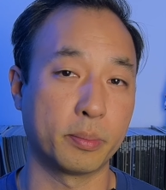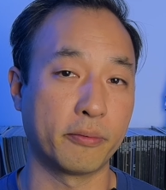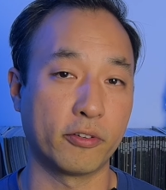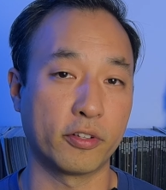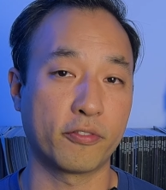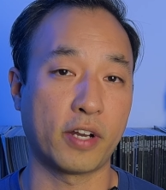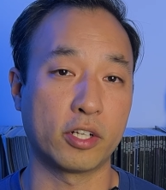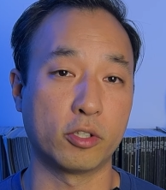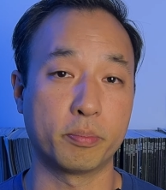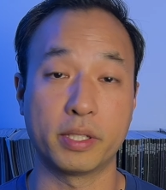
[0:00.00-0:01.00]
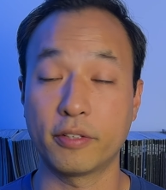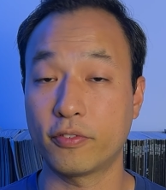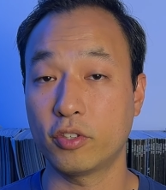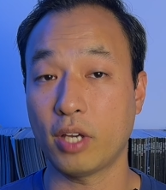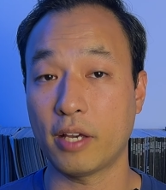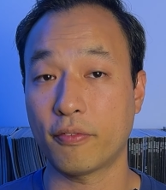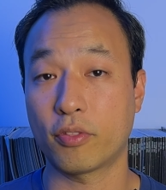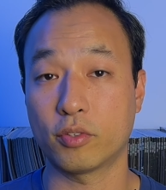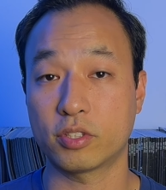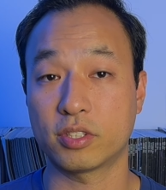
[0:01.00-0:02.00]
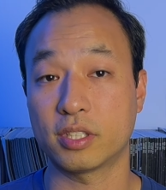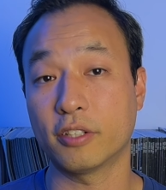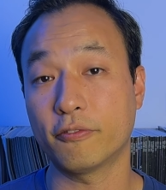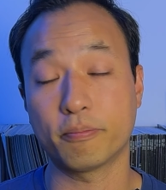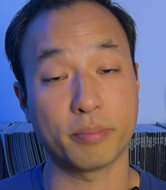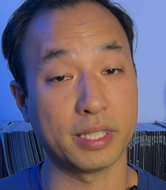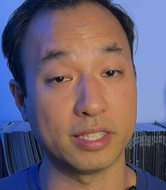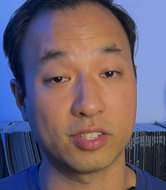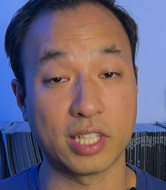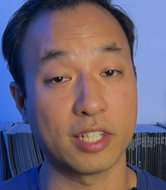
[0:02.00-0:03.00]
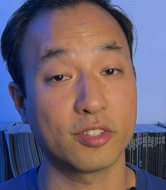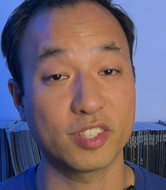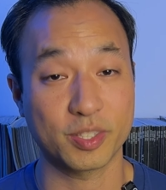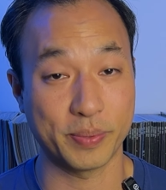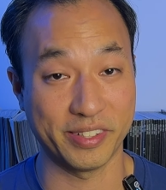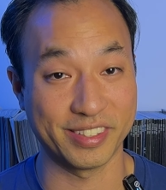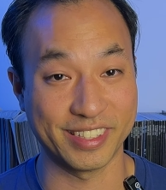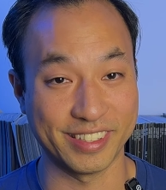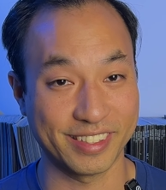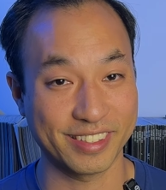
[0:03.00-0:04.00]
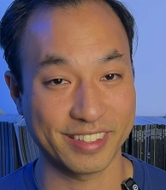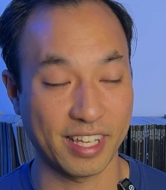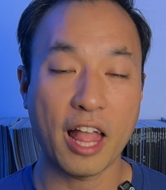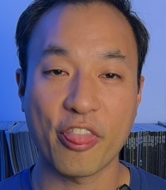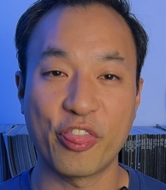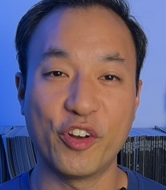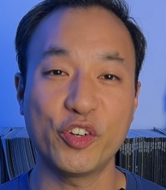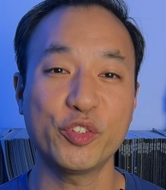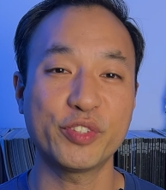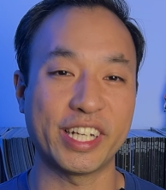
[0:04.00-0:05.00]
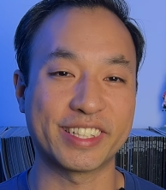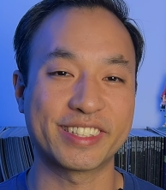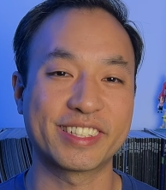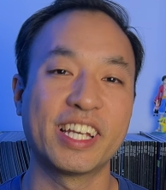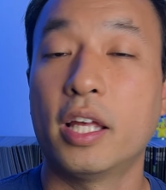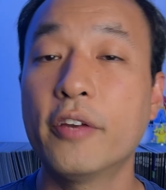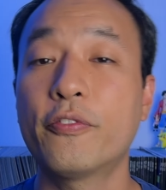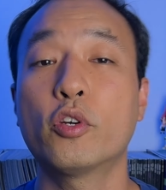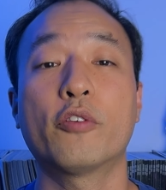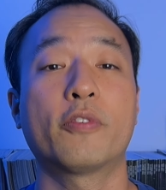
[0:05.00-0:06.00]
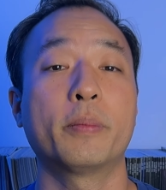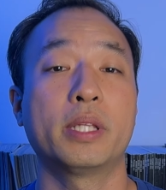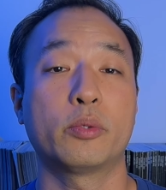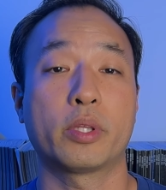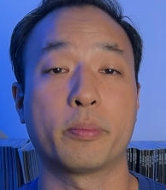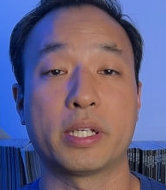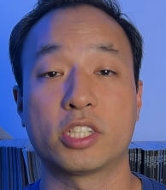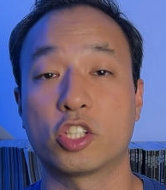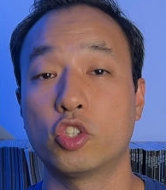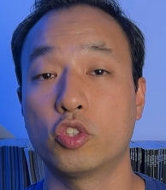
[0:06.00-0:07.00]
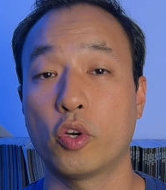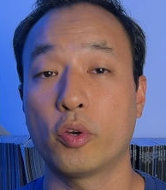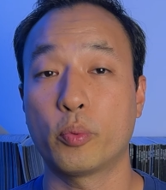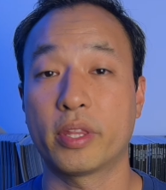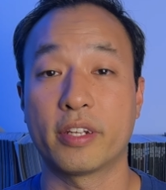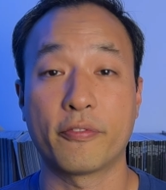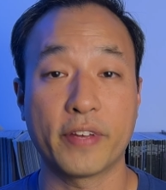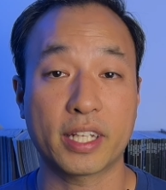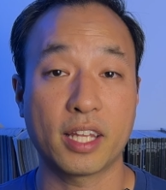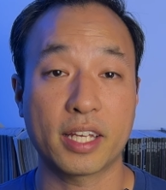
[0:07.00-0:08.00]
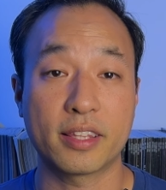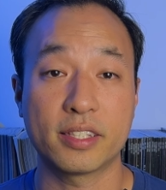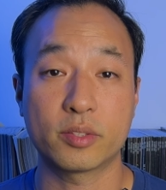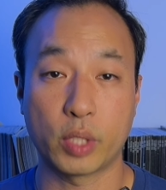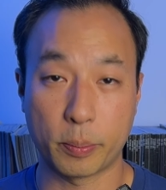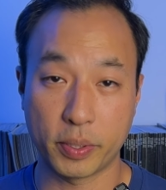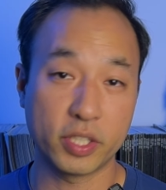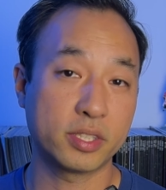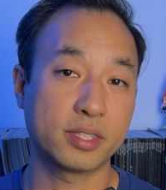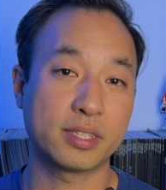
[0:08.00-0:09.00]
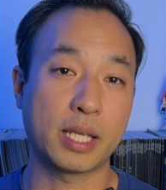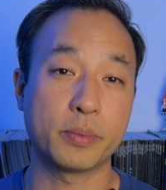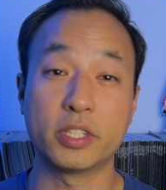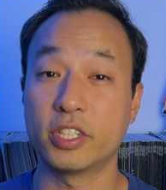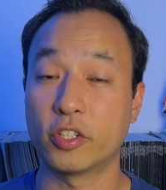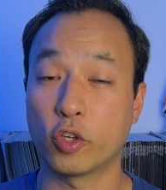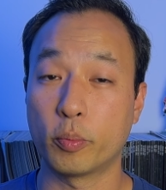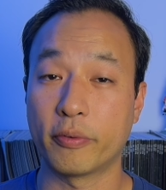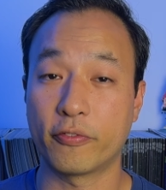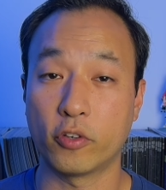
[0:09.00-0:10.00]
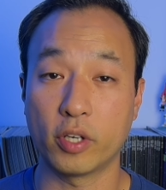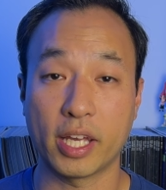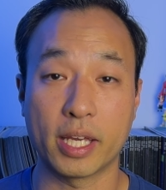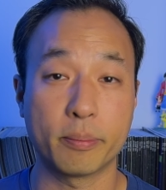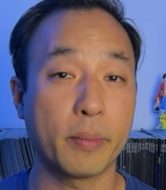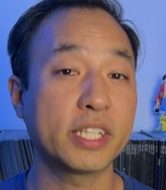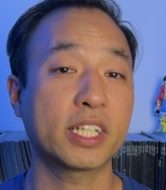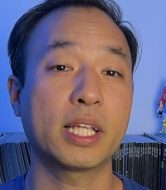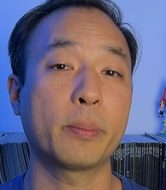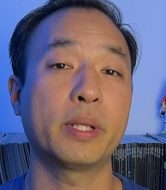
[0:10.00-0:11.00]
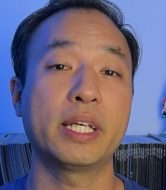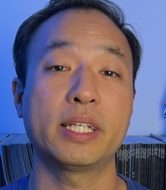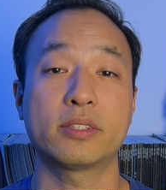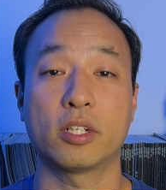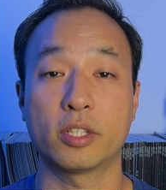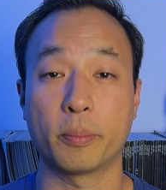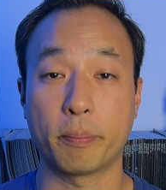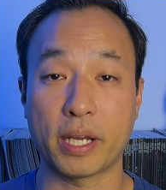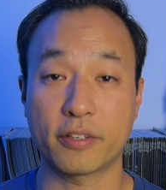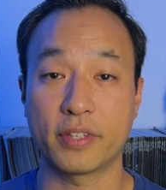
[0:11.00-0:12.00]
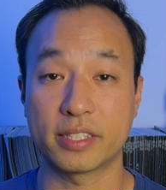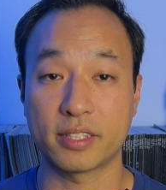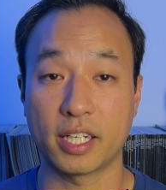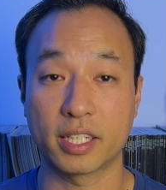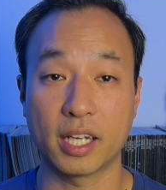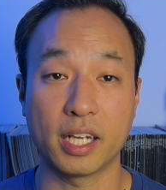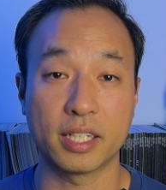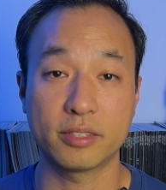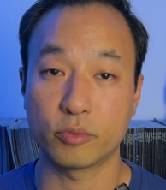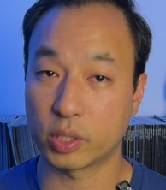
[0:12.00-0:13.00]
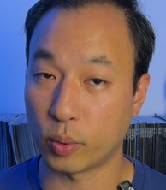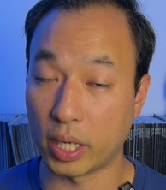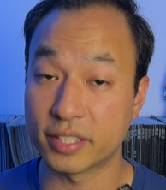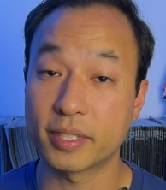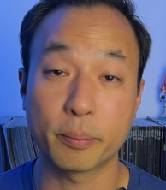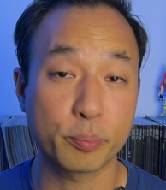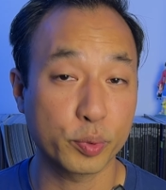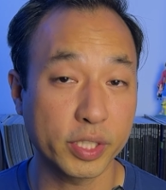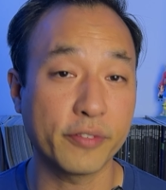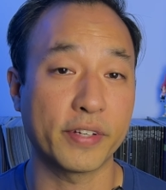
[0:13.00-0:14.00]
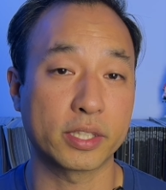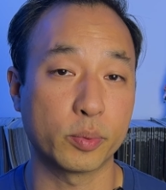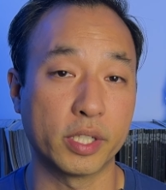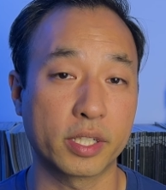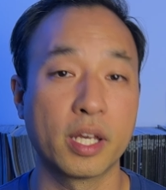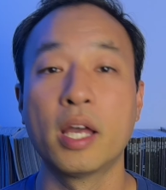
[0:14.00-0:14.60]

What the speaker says: before the final, but if you have thoughts yourself, please share your experiences. The rest. If you're familiar with Magic, you know with an effect like this where a person's name you didn't know beforehand magically appears on the back of their signed card requires some pre-effect work.